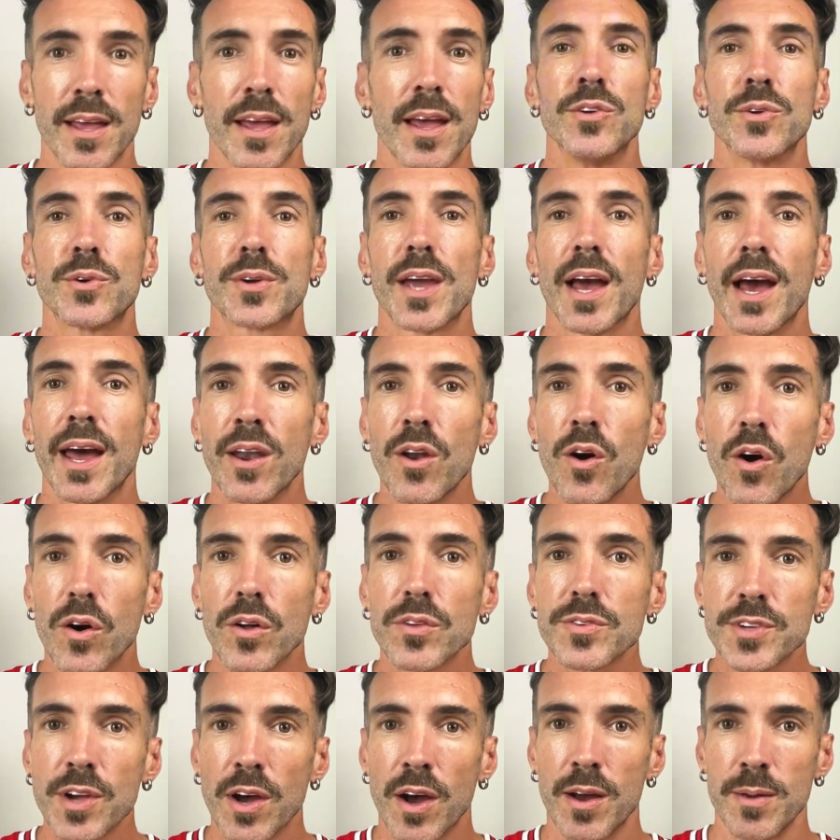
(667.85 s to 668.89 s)
You
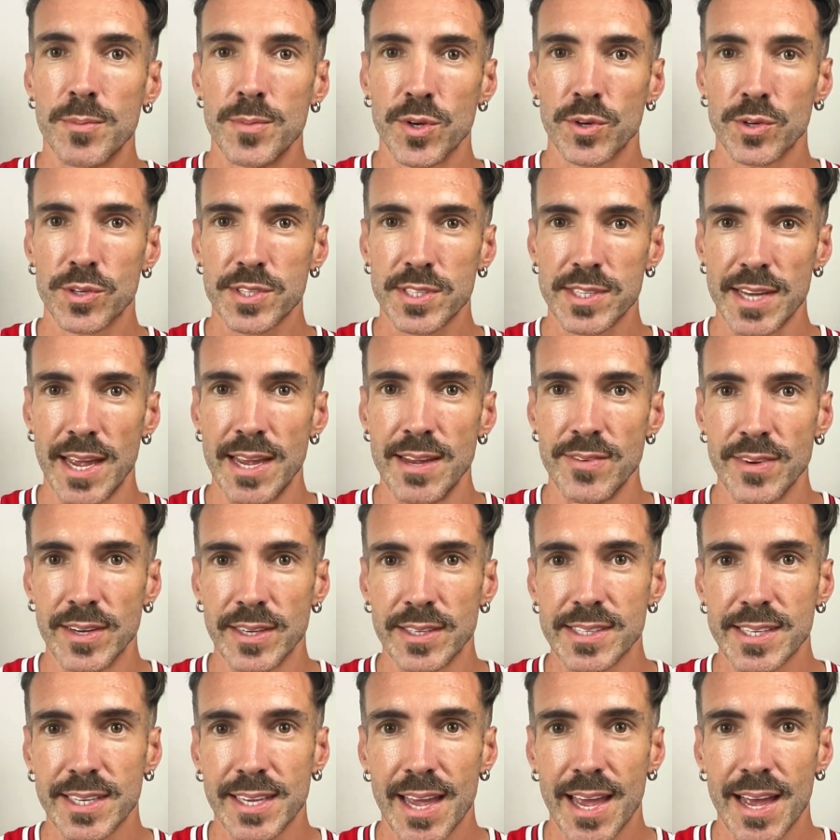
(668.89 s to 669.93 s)
cannot time your
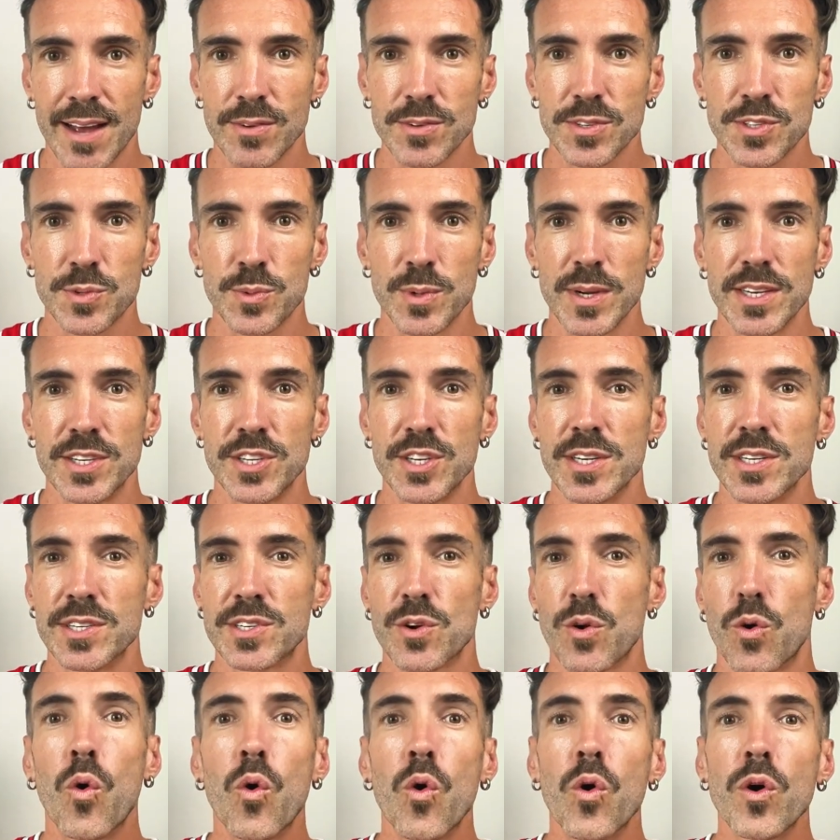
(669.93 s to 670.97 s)
savings account switches
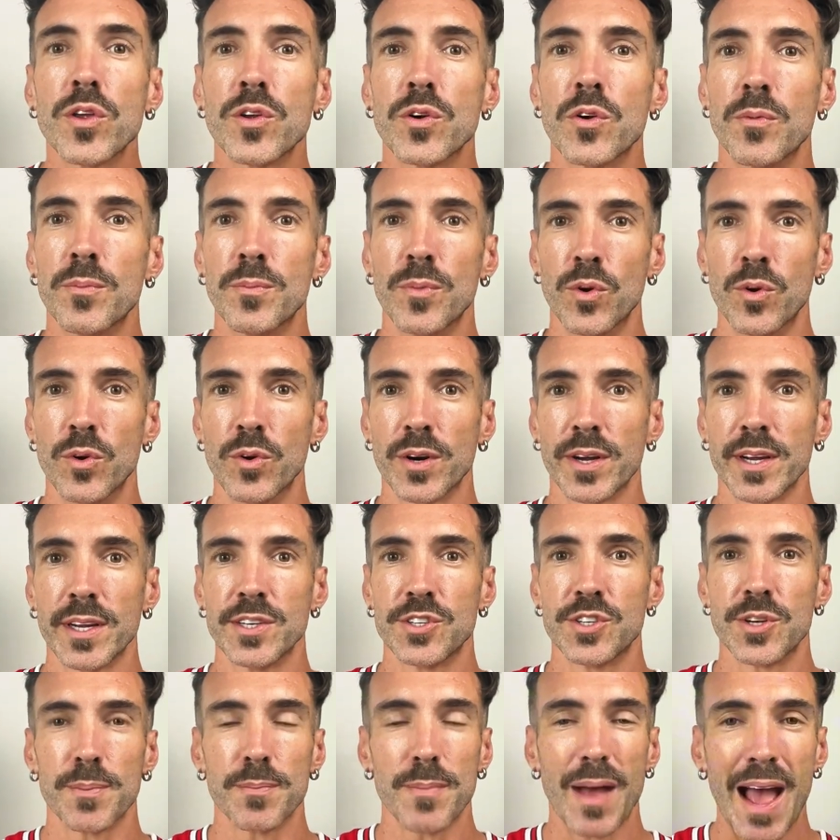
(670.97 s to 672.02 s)
or your
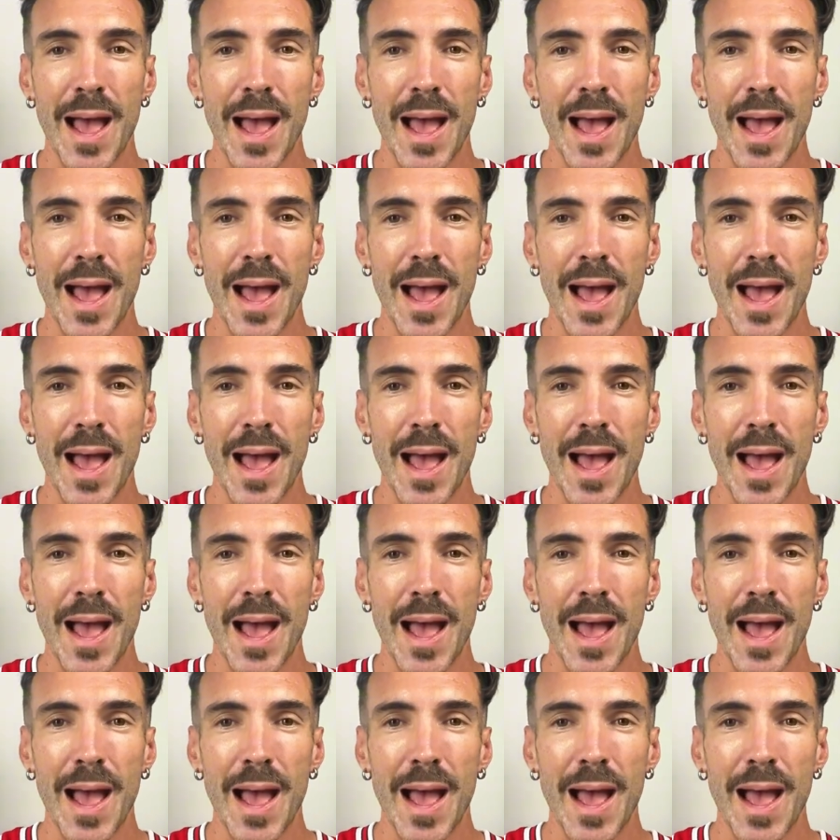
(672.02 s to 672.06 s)
mortgage